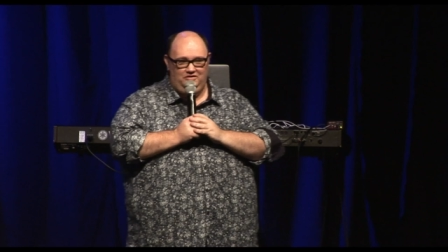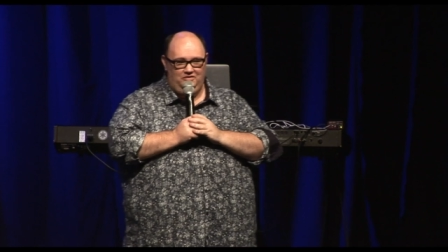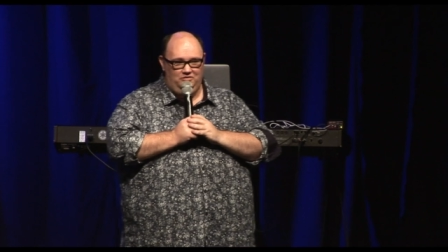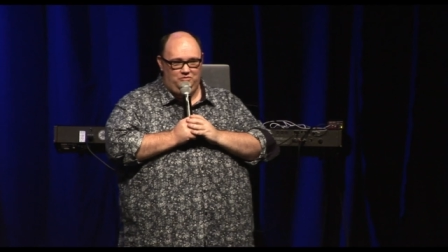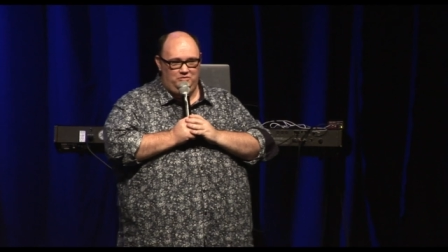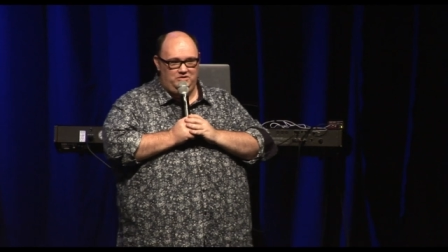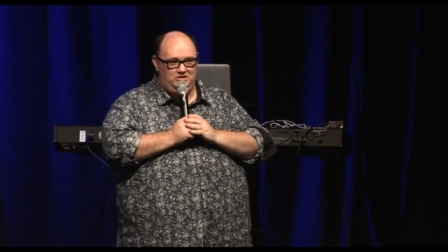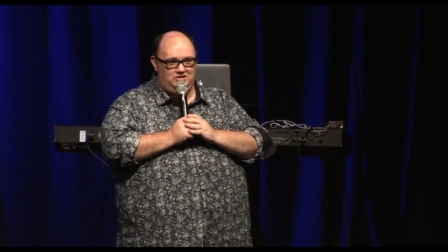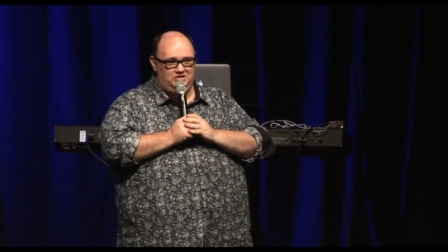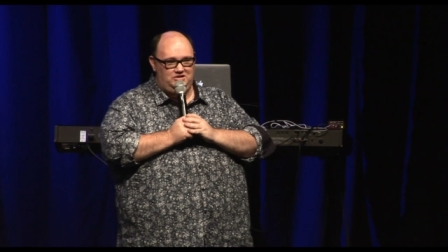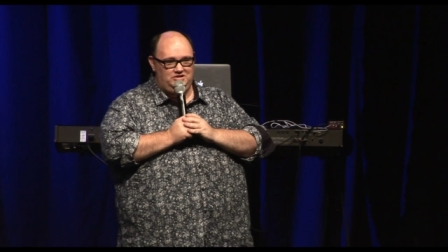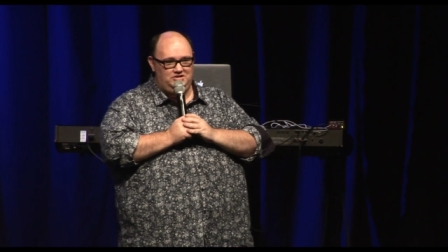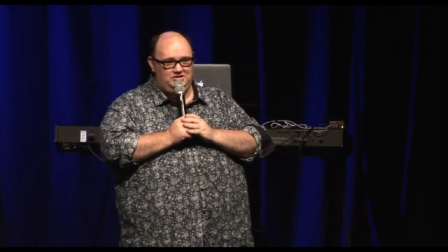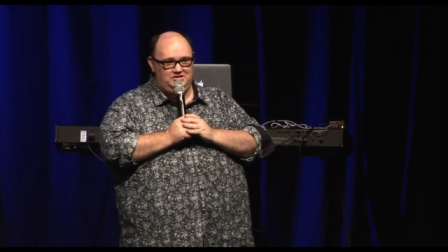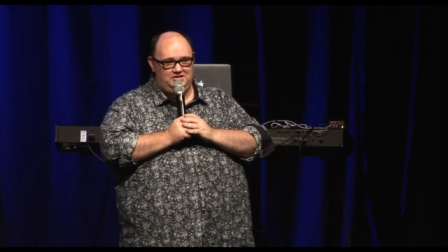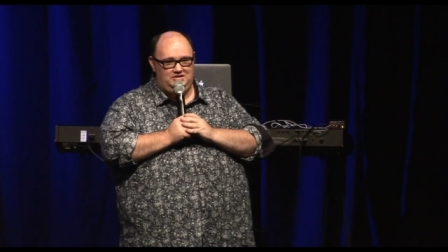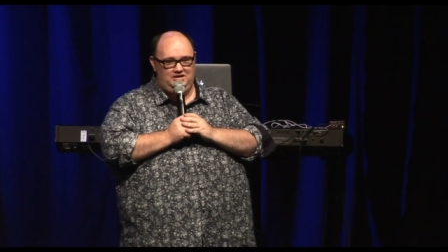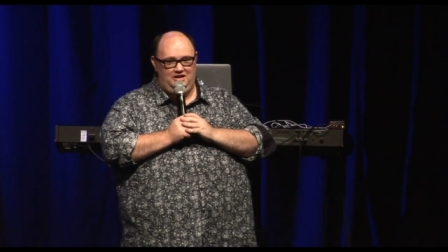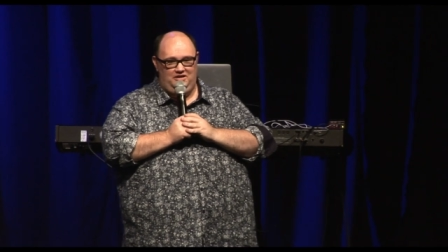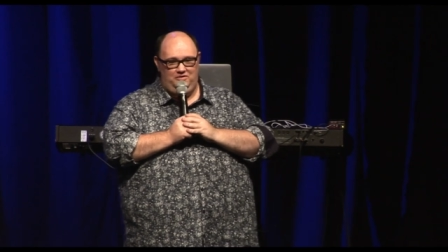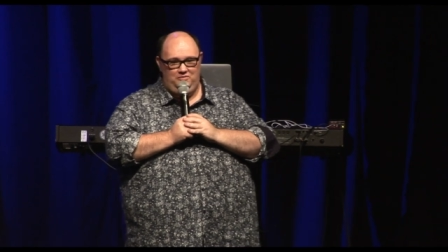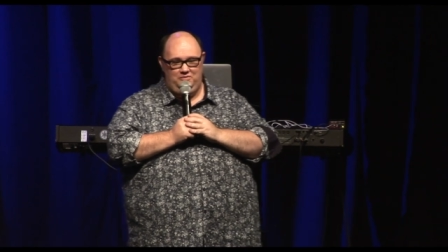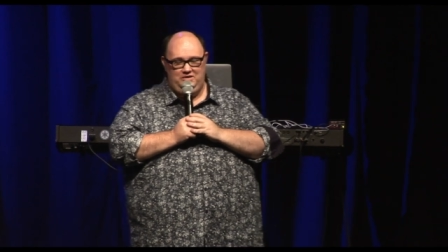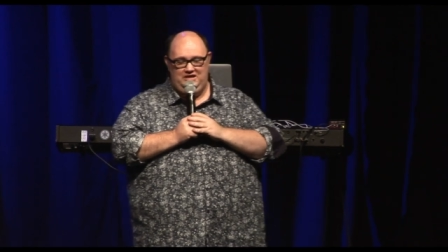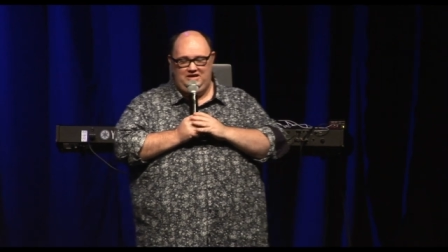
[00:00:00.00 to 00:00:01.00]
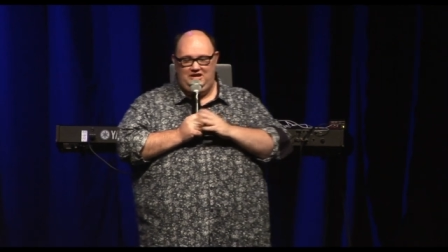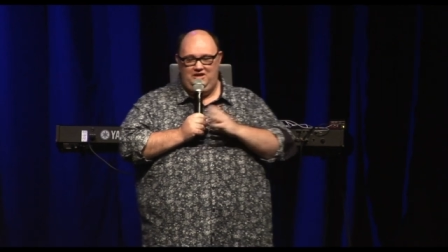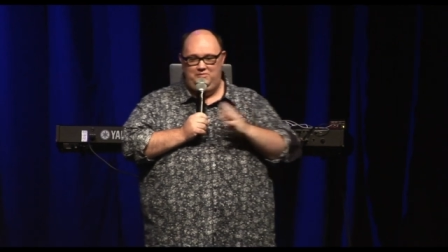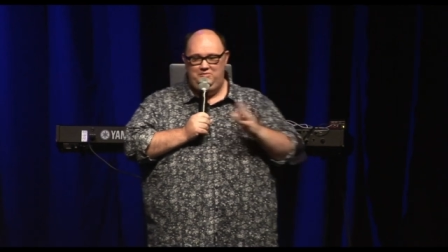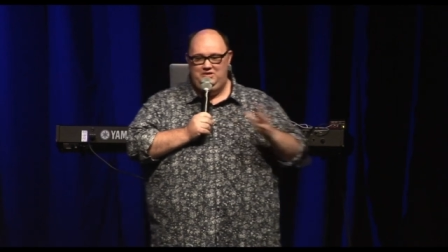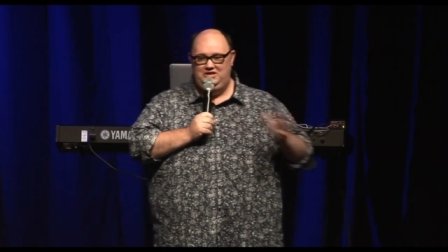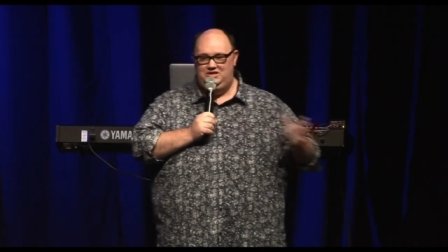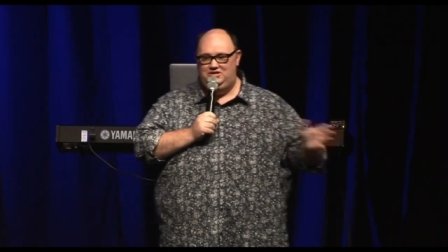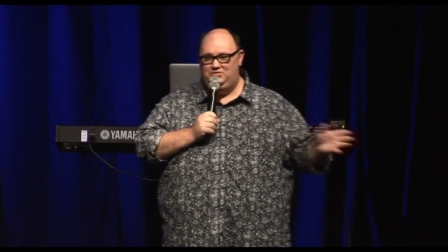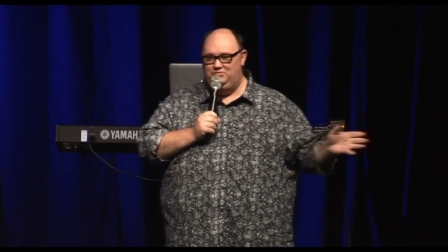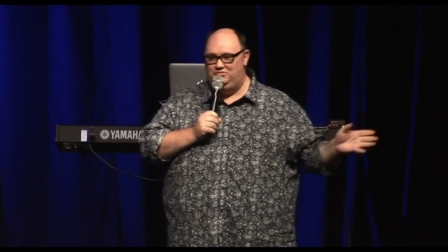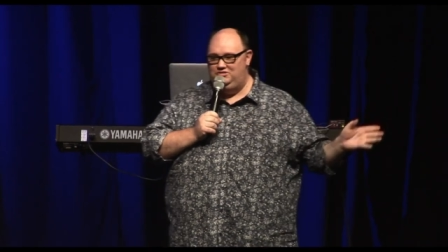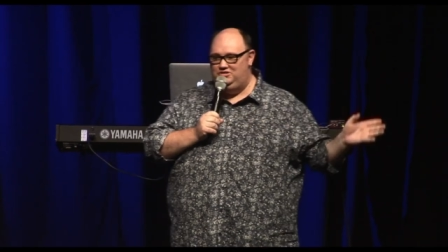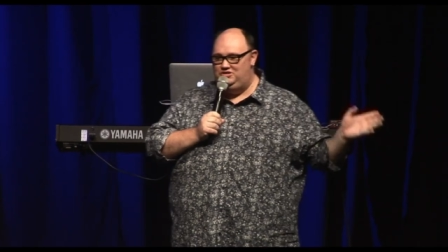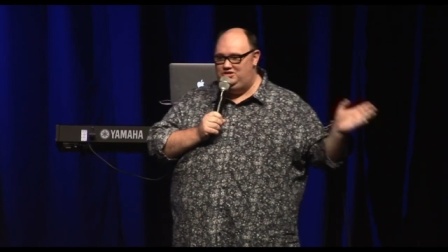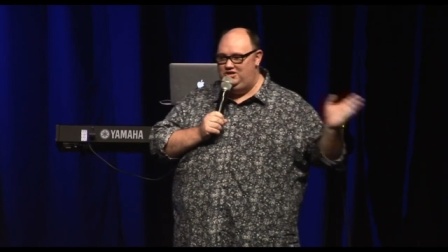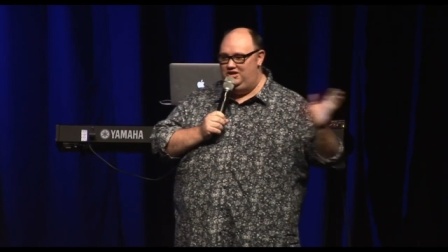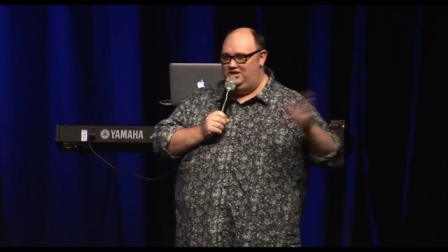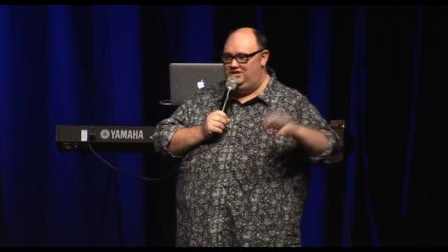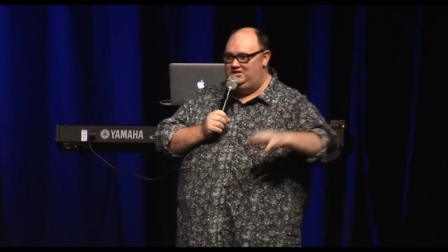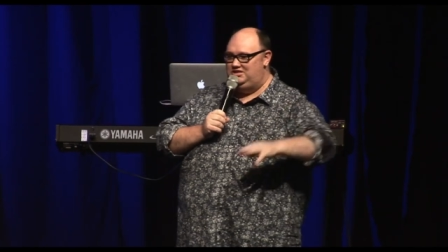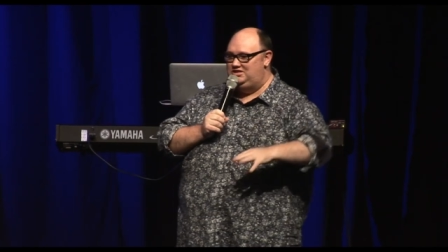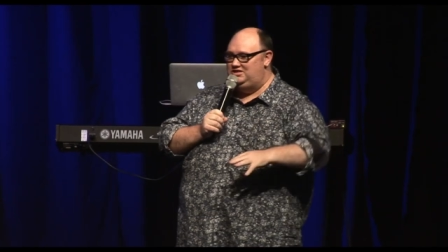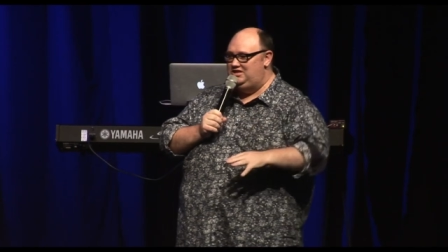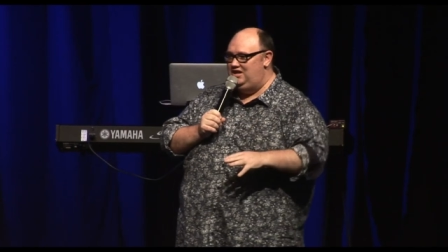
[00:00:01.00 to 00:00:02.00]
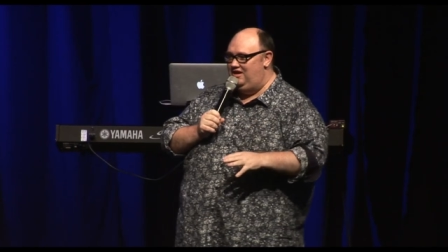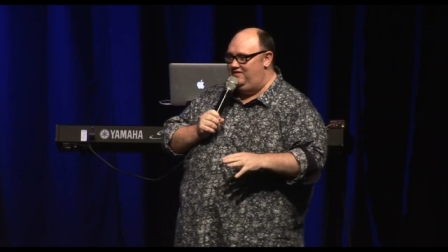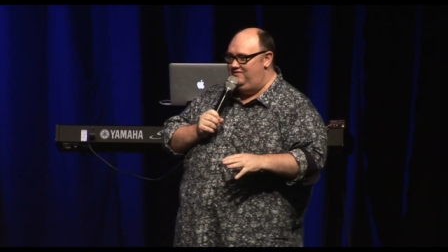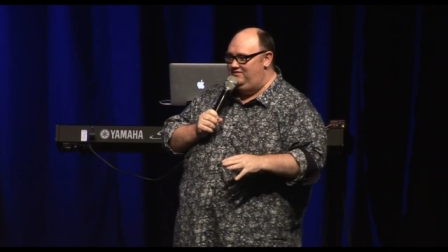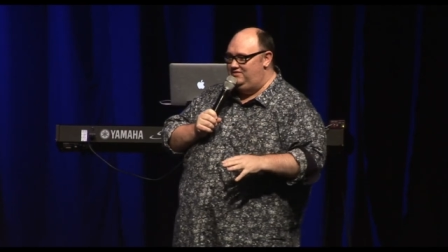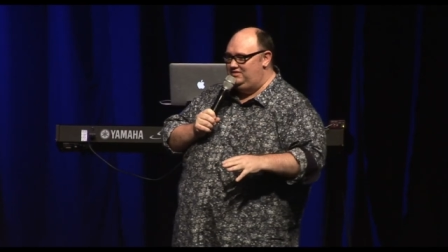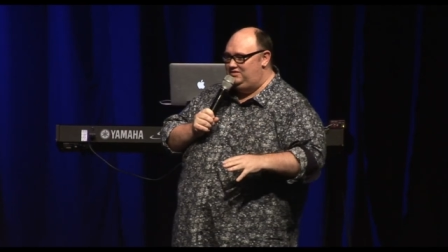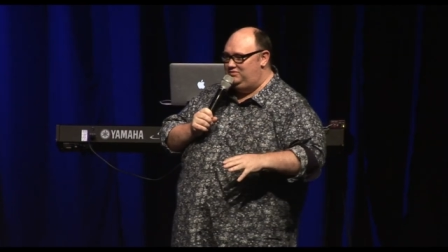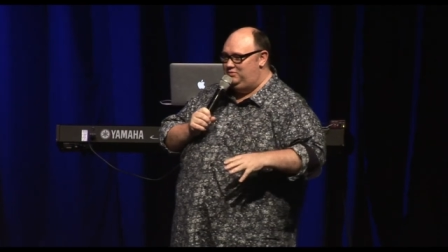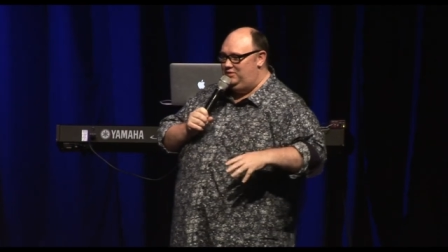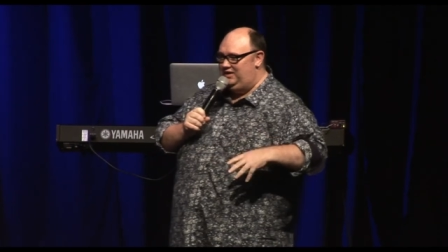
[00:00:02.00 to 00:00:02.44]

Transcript: which is that we come into a church service,